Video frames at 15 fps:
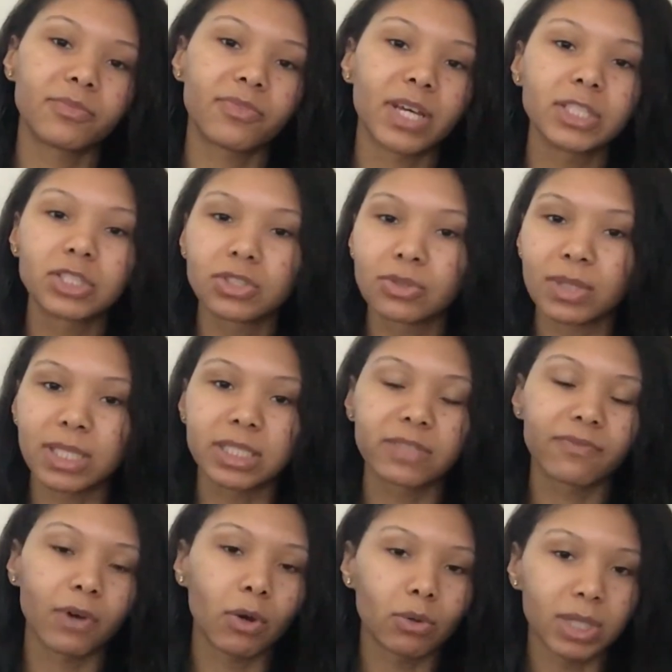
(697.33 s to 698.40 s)
facial
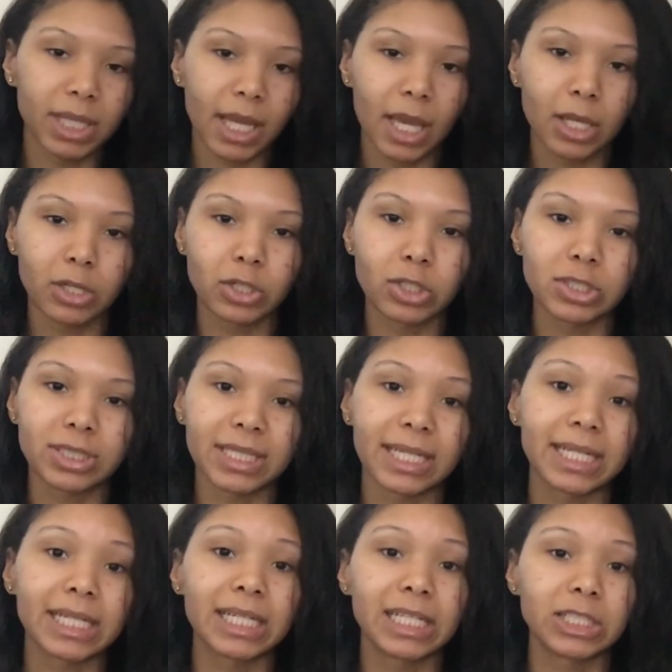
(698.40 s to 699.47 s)
exfoliators
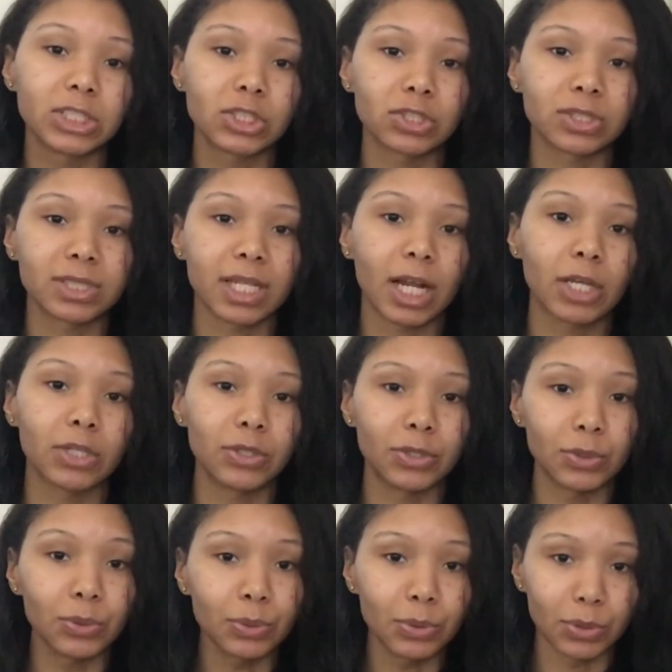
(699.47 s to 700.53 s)
and cleansers that I
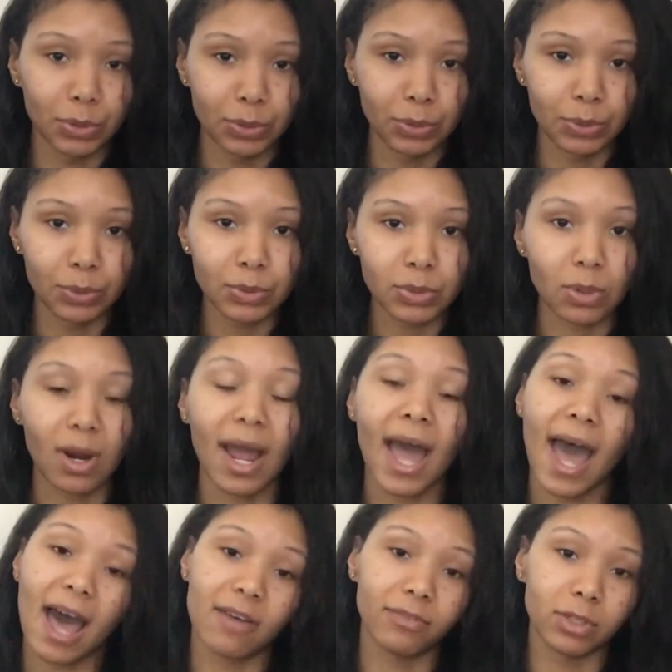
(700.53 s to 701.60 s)
do use or
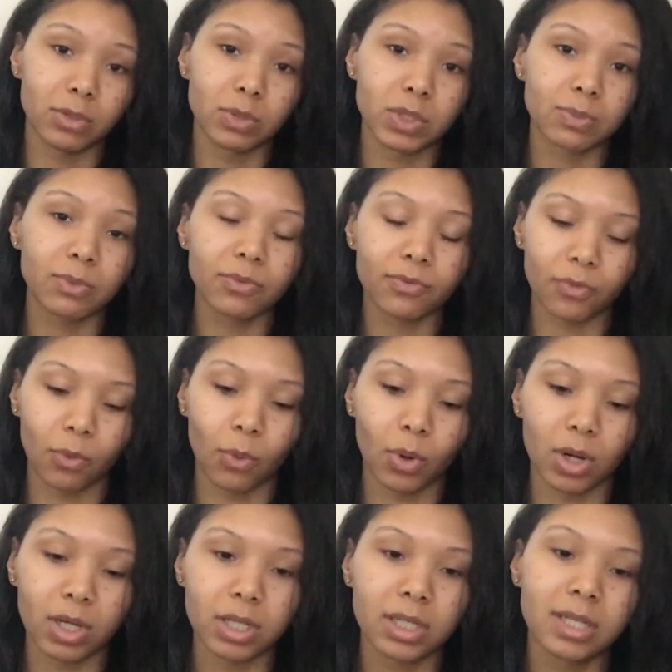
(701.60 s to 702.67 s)
have used
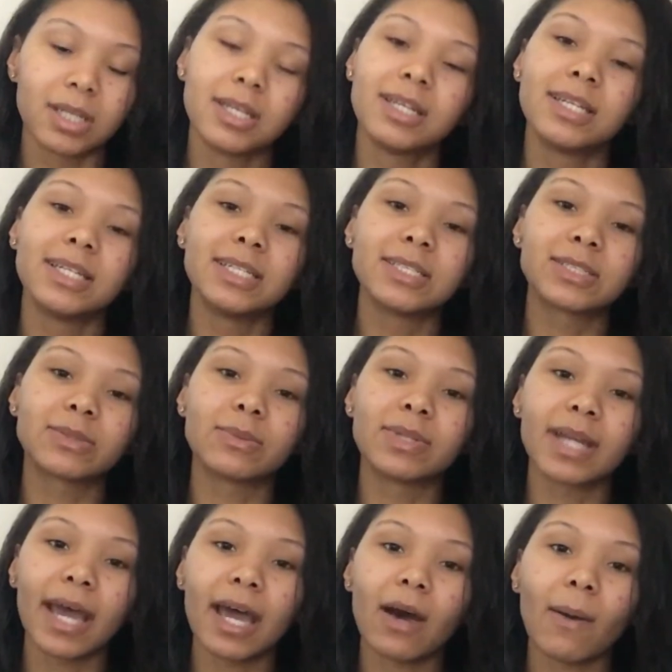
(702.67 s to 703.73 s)
before. So
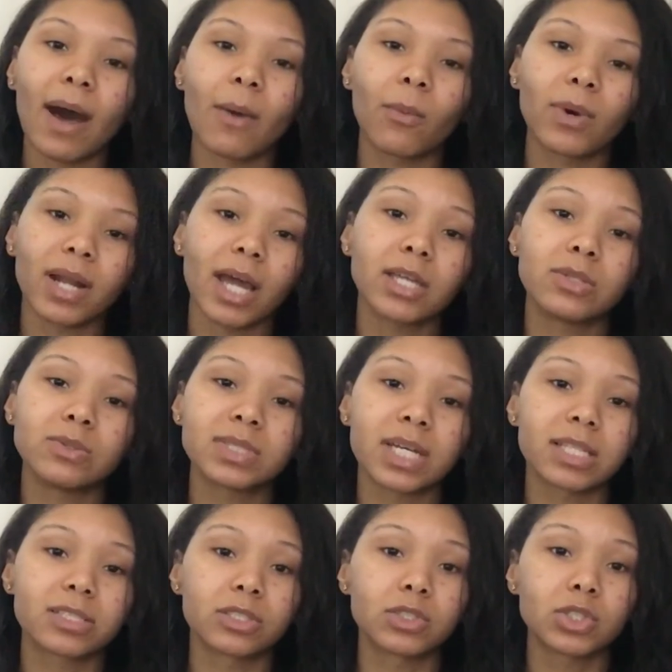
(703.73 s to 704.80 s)
now what I use
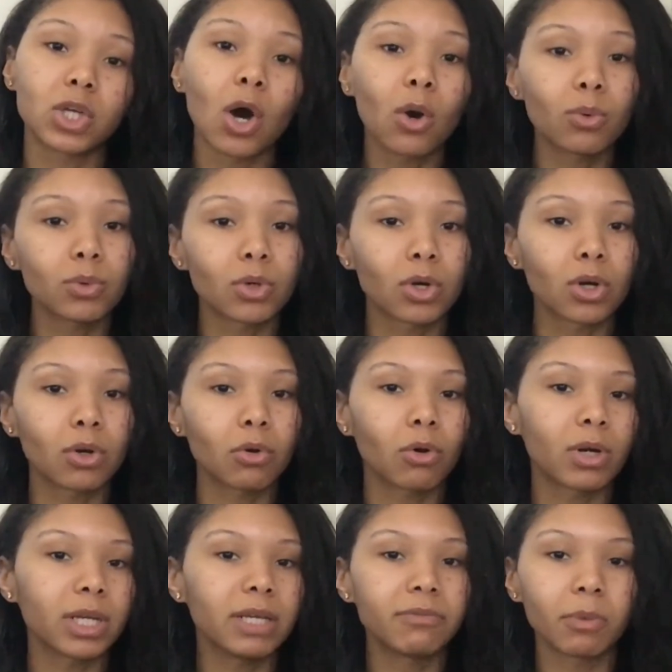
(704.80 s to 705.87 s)
as a toner,
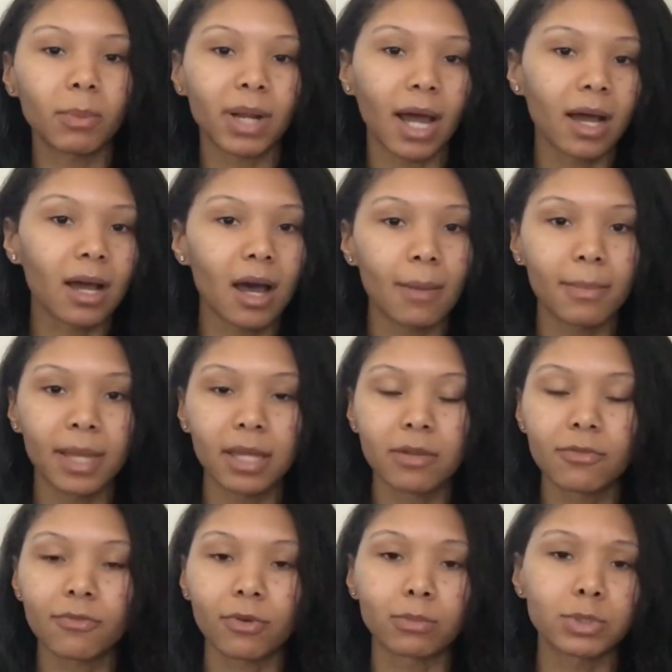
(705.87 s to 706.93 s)
or even when I come
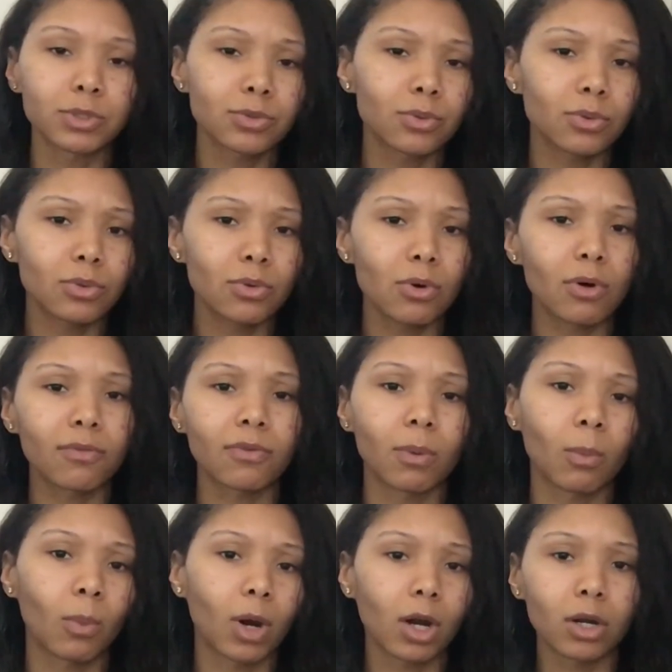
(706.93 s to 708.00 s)
in from school or
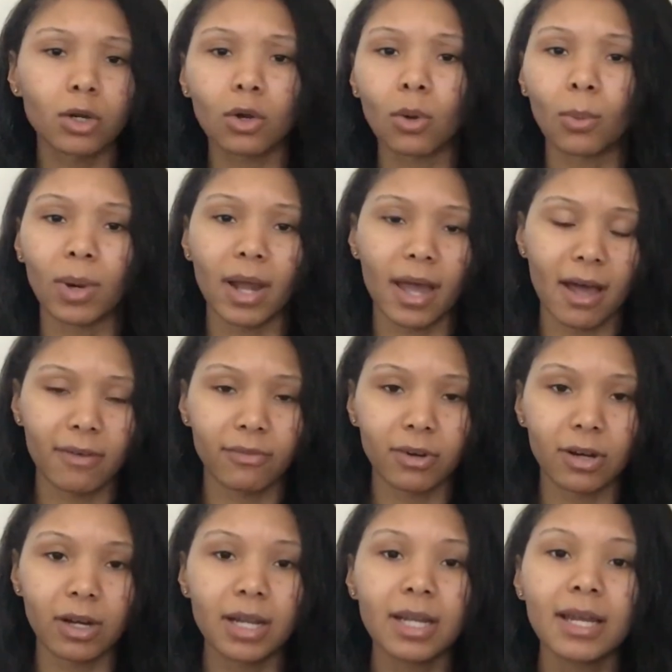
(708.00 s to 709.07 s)
from work or
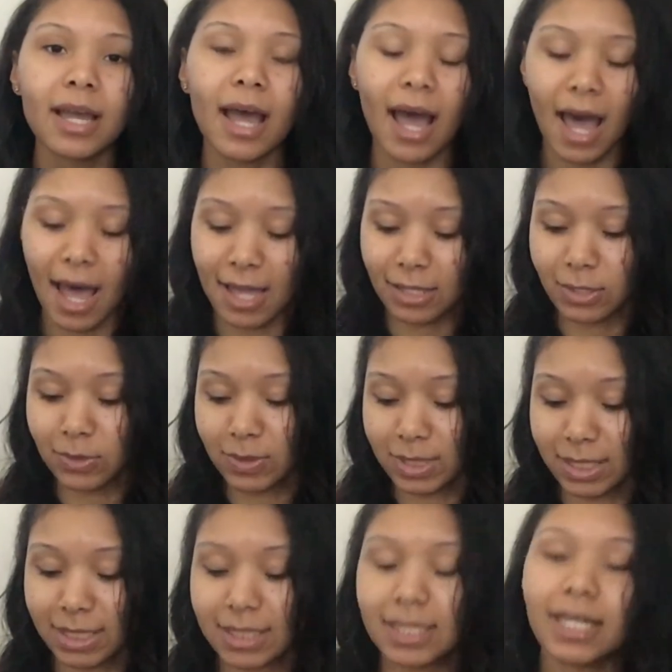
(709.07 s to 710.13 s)
wherever, I use this